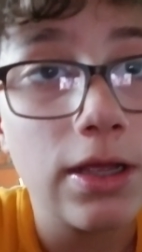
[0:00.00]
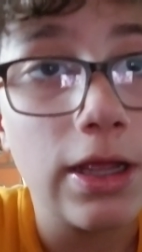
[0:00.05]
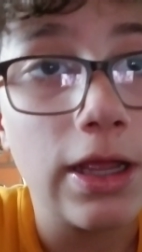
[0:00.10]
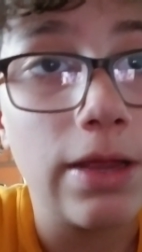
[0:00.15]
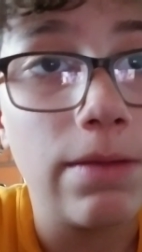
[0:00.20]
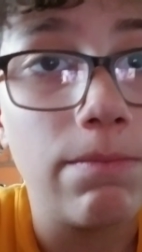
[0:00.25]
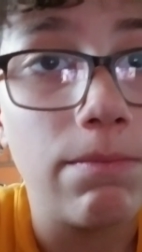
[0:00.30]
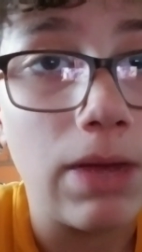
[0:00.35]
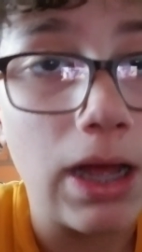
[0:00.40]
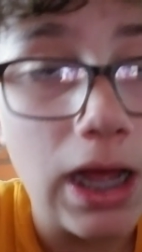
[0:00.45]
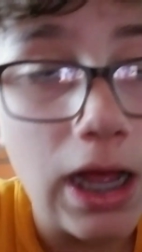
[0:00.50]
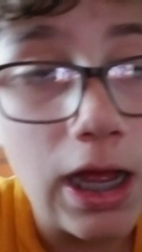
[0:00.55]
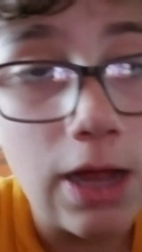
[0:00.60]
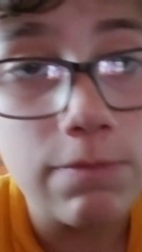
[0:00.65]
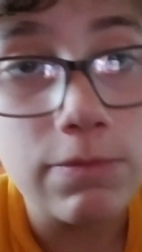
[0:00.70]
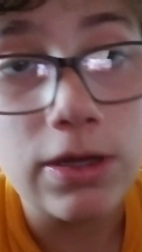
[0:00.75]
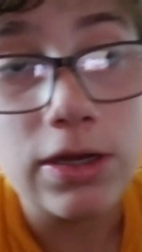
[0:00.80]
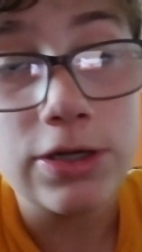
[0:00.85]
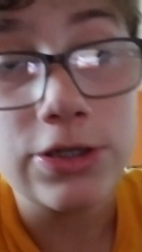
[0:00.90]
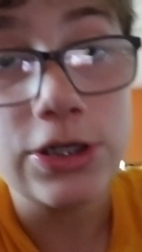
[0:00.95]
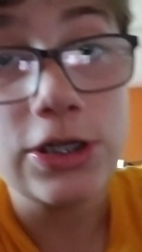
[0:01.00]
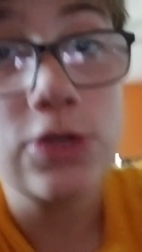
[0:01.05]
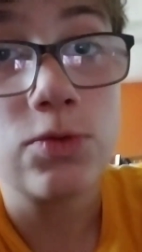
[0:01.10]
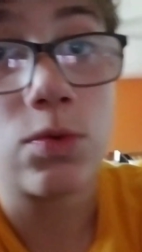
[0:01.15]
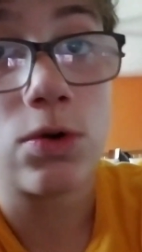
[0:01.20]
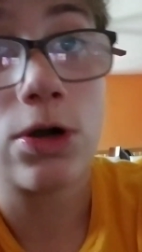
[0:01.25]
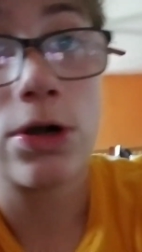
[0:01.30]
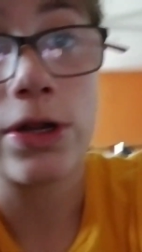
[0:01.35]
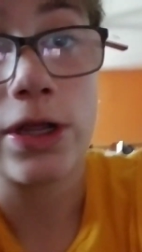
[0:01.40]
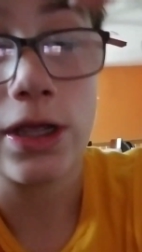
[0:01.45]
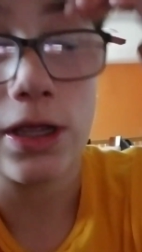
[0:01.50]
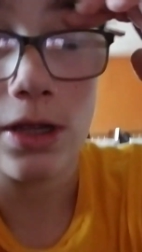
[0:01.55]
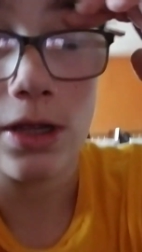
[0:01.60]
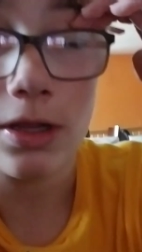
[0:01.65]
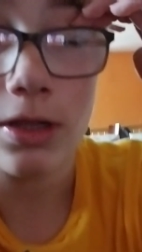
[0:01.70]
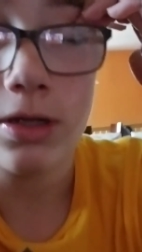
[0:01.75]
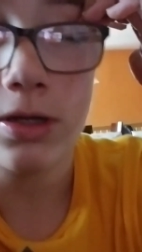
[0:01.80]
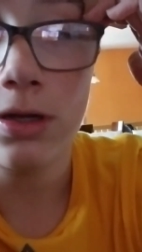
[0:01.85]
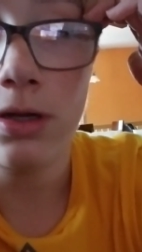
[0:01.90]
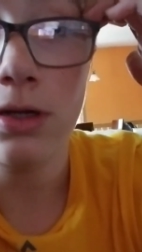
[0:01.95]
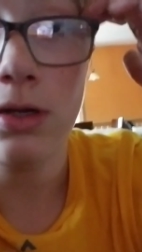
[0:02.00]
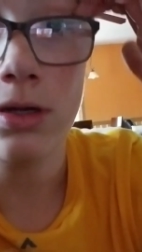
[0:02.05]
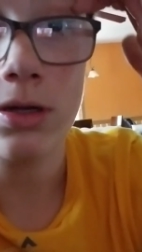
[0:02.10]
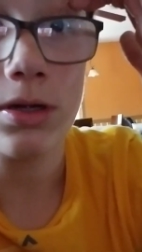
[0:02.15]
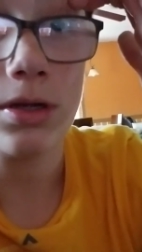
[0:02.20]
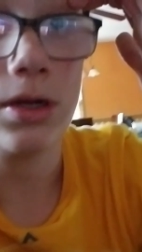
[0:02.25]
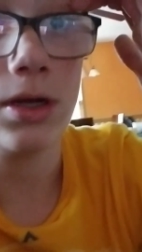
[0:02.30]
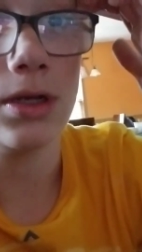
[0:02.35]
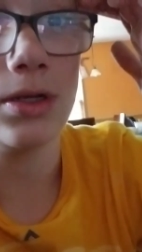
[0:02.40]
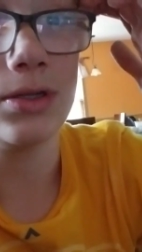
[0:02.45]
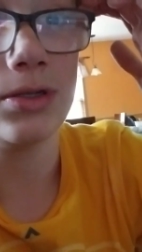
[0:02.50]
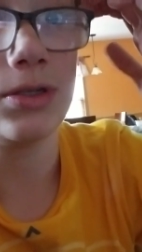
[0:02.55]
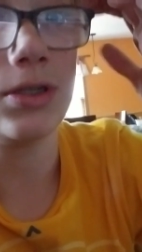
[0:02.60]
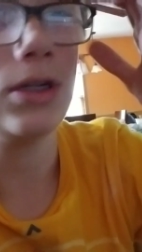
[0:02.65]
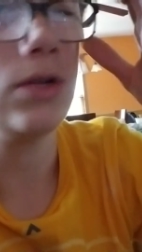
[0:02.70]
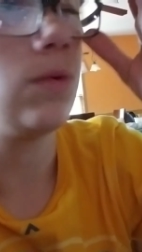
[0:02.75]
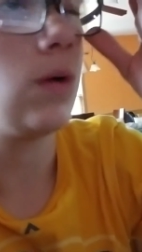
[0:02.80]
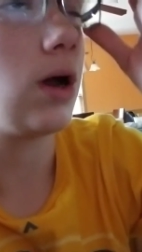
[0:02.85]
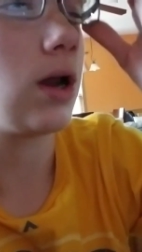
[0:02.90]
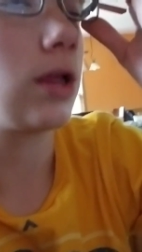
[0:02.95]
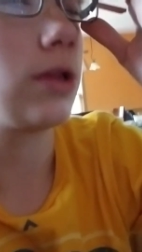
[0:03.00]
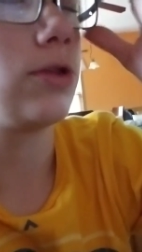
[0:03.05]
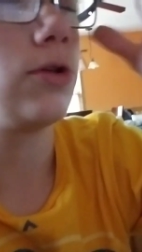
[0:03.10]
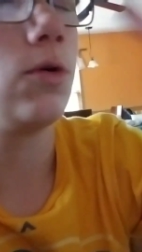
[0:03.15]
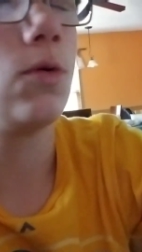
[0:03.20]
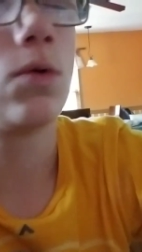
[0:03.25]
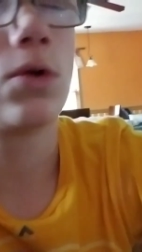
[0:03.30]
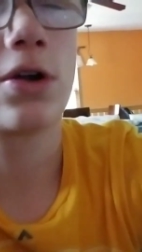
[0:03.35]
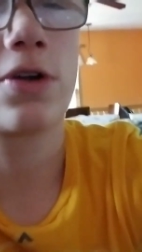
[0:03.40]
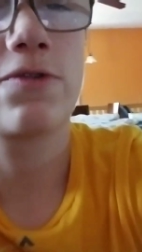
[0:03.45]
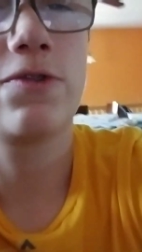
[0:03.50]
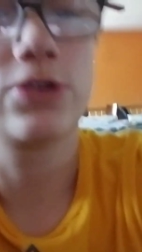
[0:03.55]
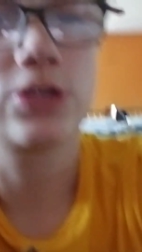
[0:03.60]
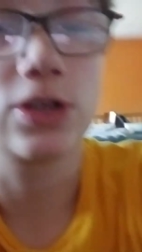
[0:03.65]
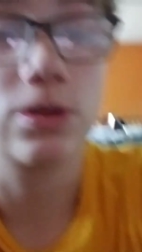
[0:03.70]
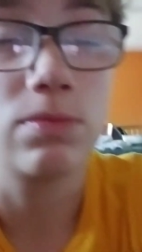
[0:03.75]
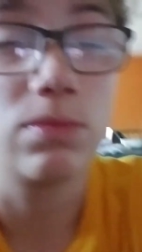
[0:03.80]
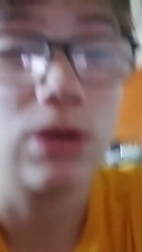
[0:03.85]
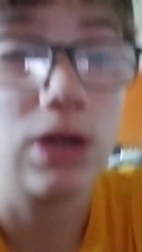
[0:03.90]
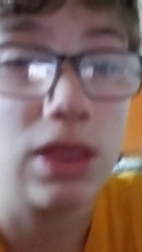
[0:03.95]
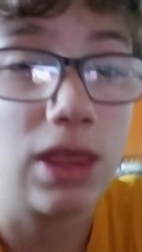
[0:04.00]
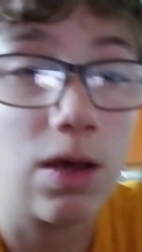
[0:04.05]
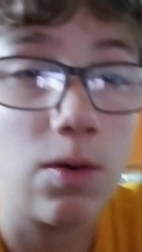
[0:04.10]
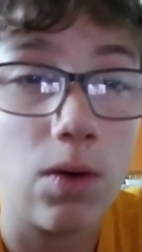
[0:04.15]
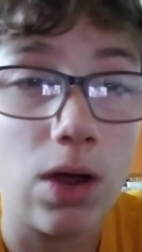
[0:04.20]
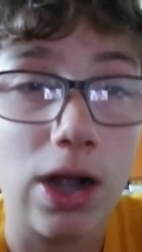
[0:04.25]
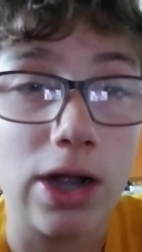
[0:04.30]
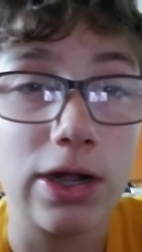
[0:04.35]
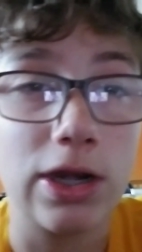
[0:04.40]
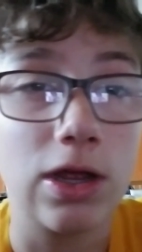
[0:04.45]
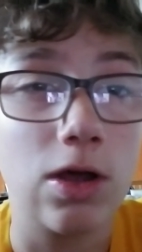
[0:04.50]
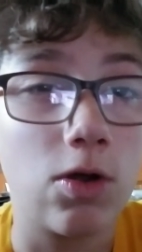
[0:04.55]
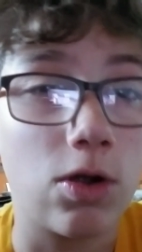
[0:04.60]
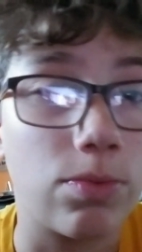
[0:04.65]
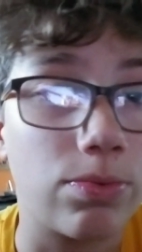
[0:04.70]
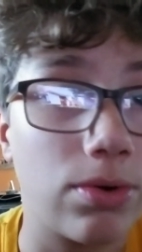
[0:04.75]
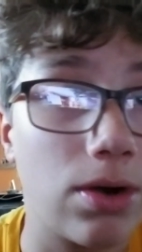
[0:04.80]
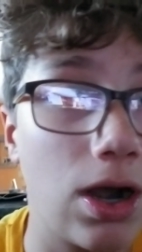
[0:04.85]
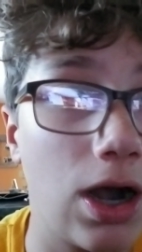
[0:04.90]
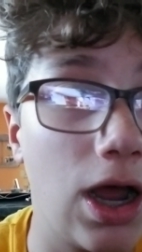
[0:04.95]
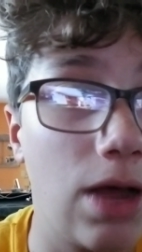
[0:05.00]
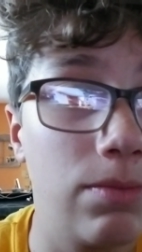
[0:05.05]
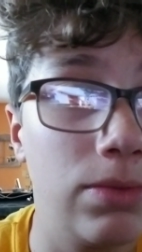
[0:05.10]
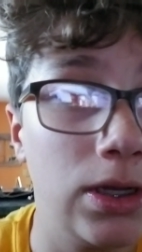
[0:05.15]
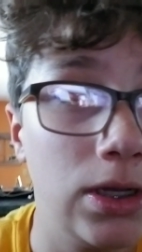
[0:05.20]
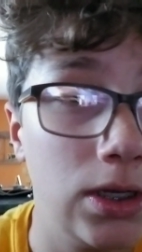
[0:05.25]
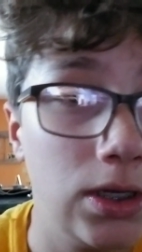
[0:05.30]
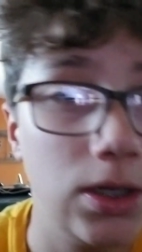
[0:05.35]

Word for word: And mom, she's working because she wanted to work for somebody that wanted to go to prom.